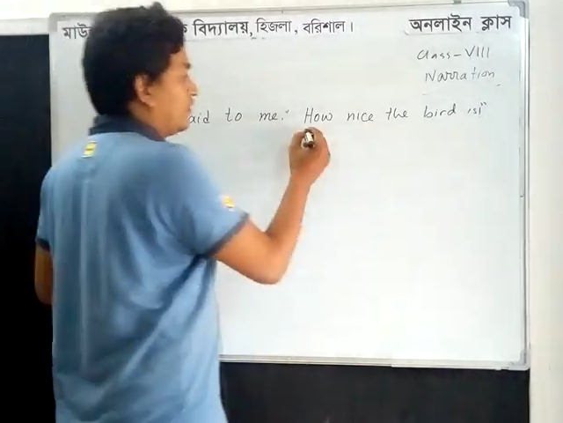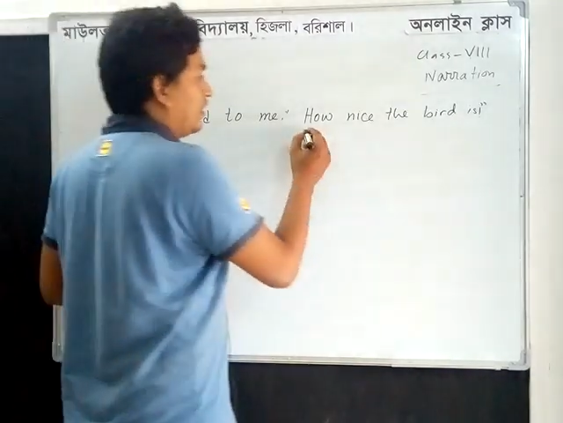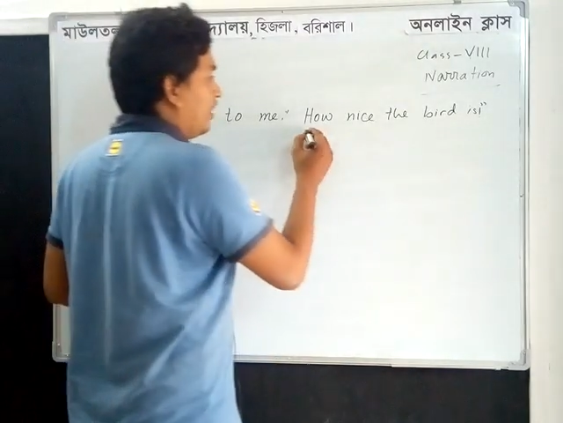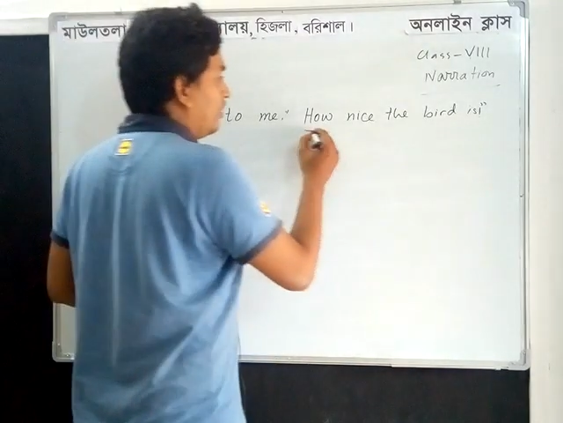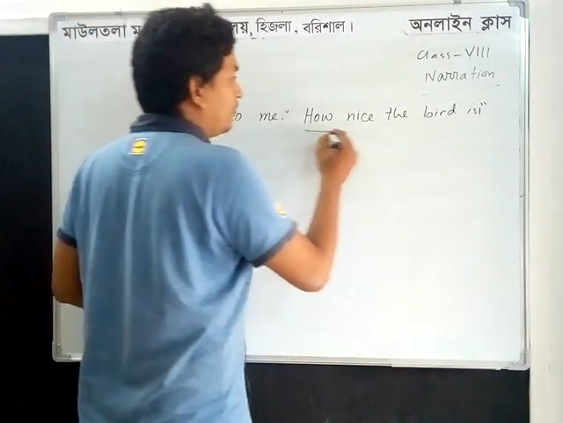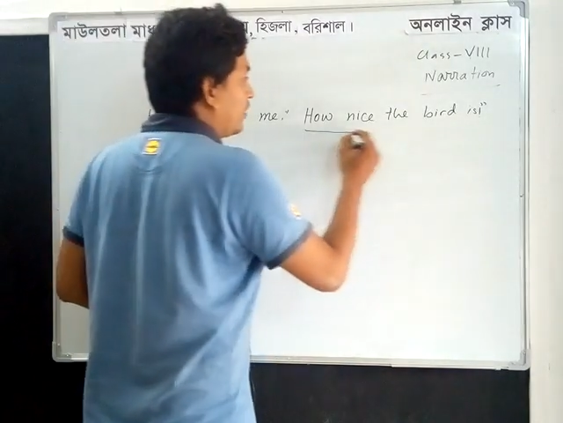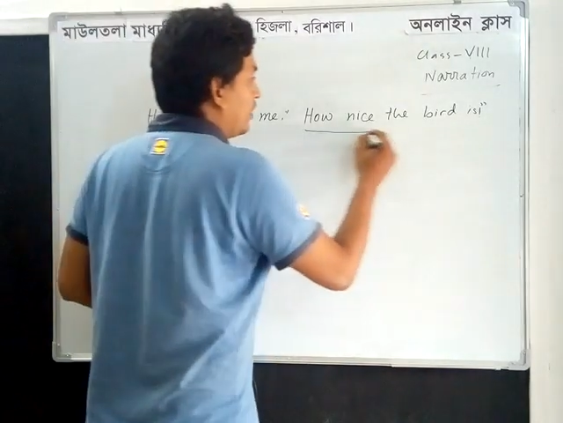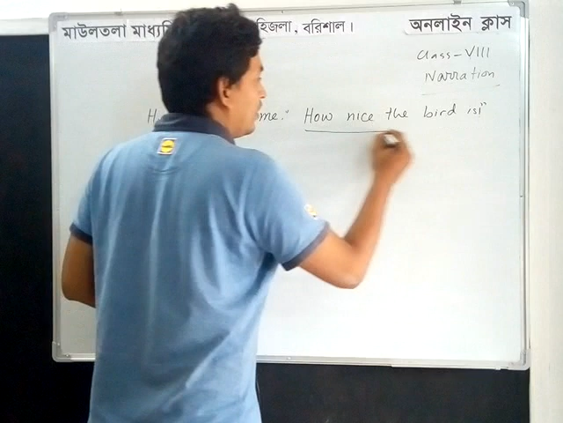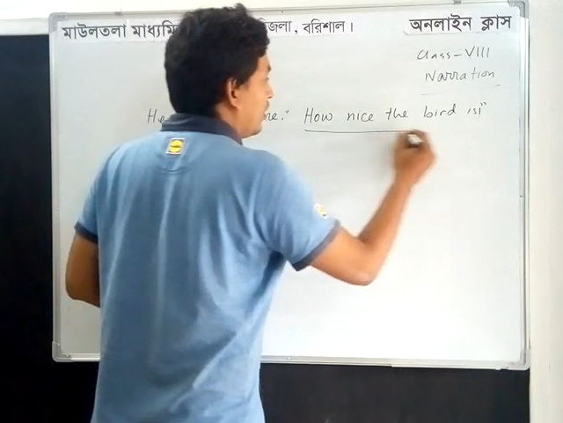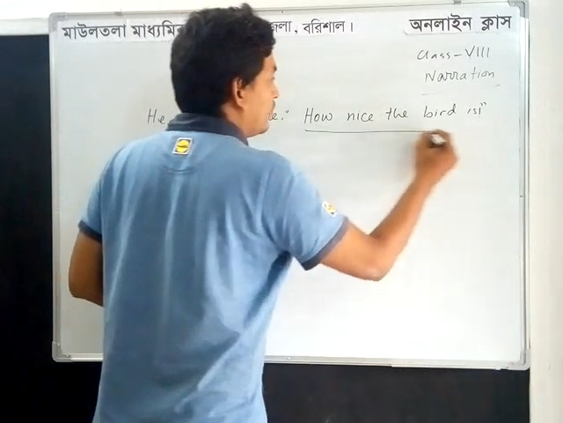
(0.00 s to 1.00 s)

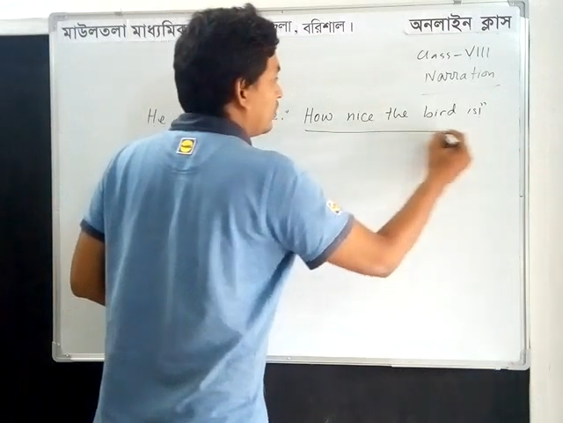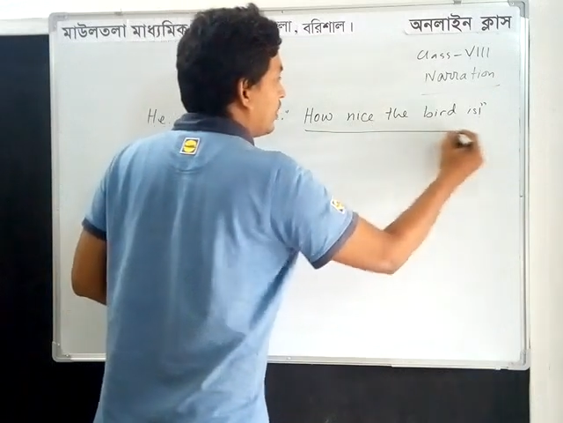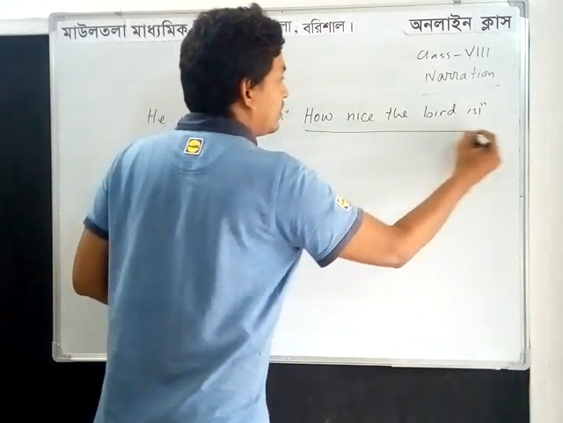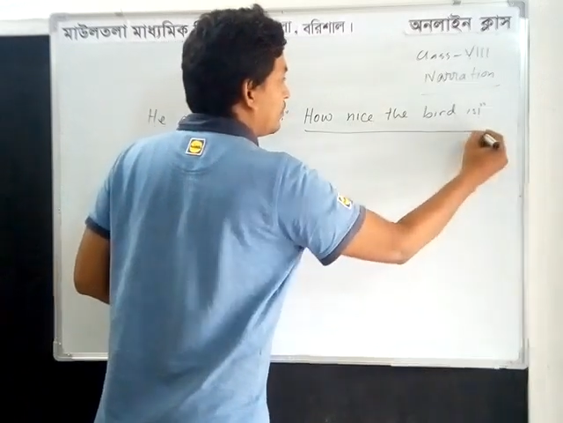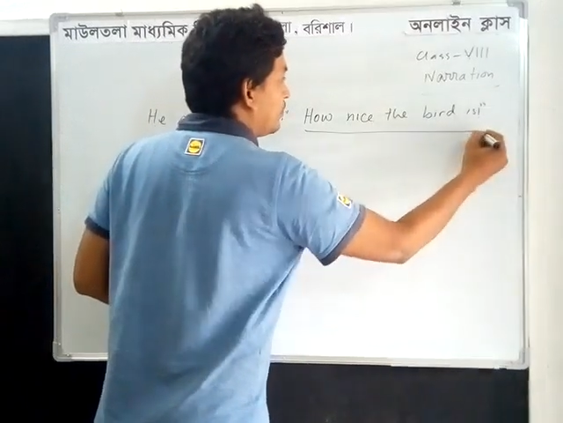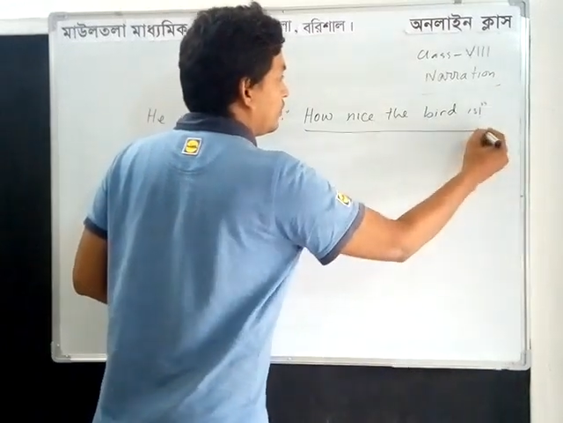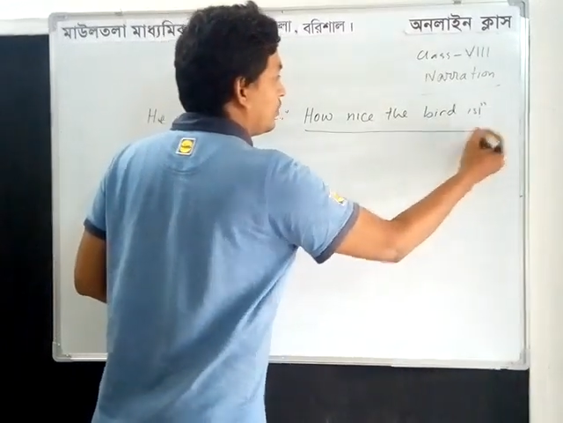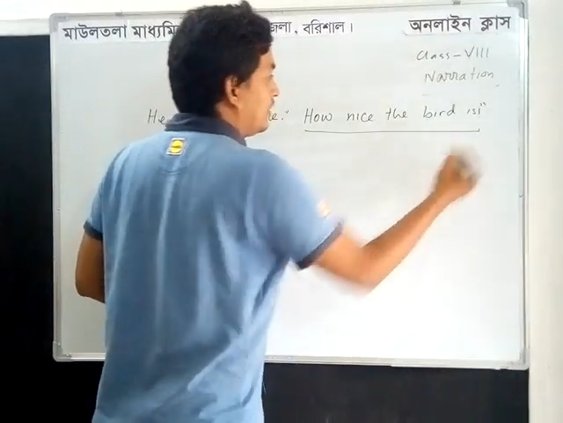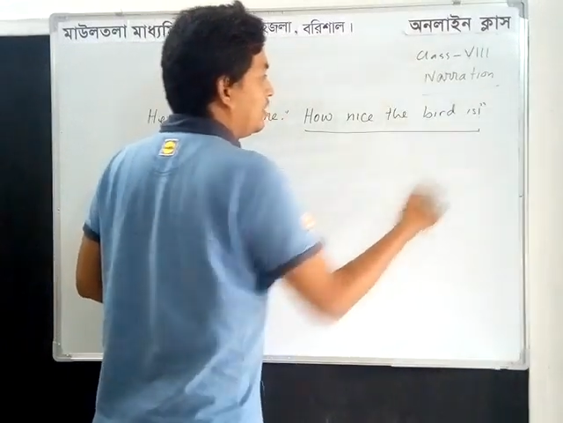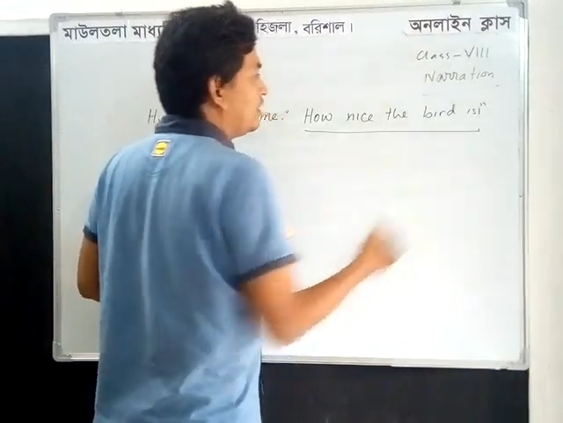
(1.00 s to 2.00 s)
how nice the
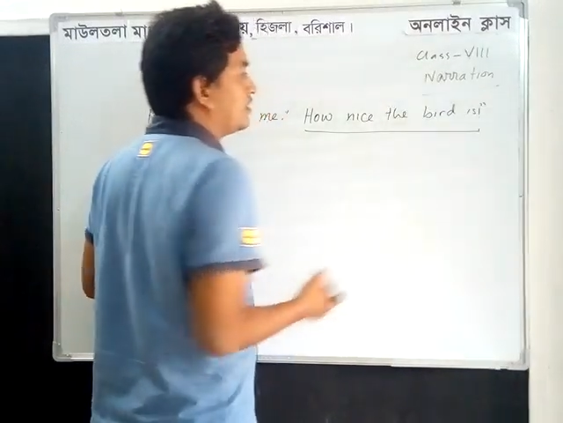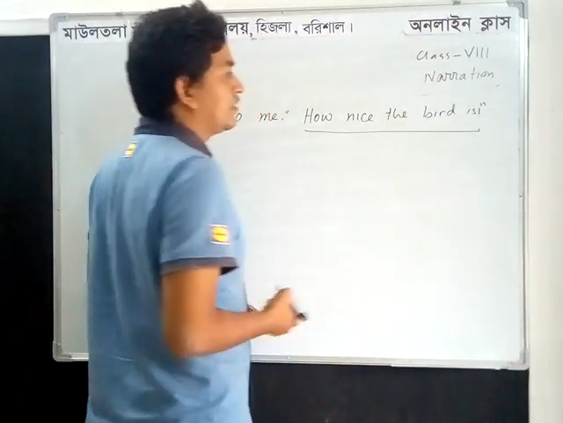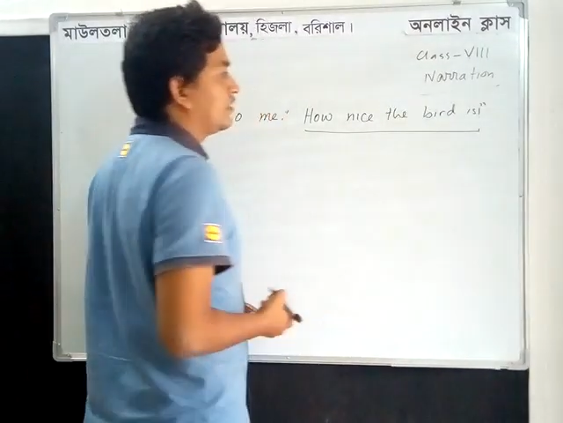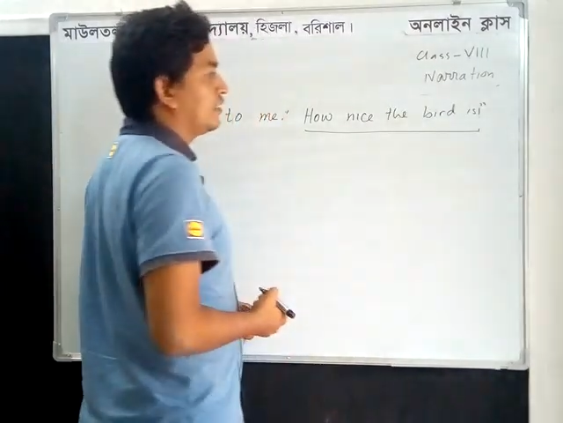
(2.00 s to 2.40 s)
bird is